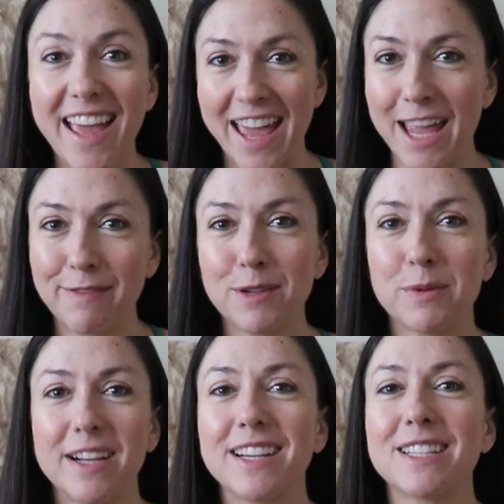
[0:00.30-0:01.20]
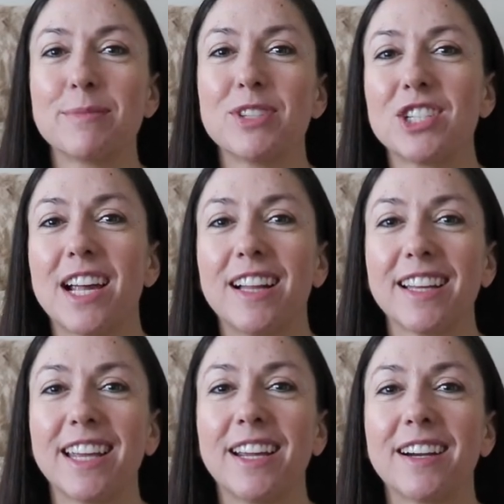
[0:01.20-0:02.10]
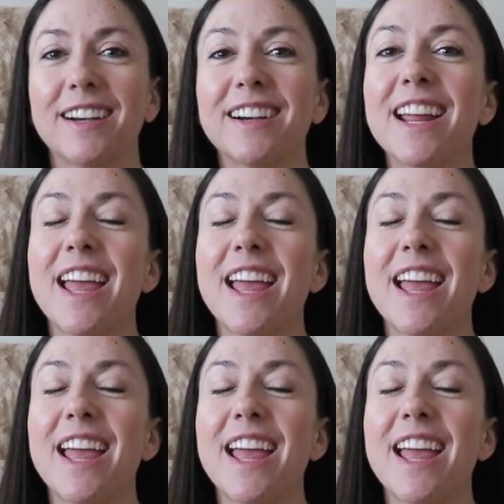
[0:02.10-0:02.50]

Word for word: Hey everyone, it's Michelle here,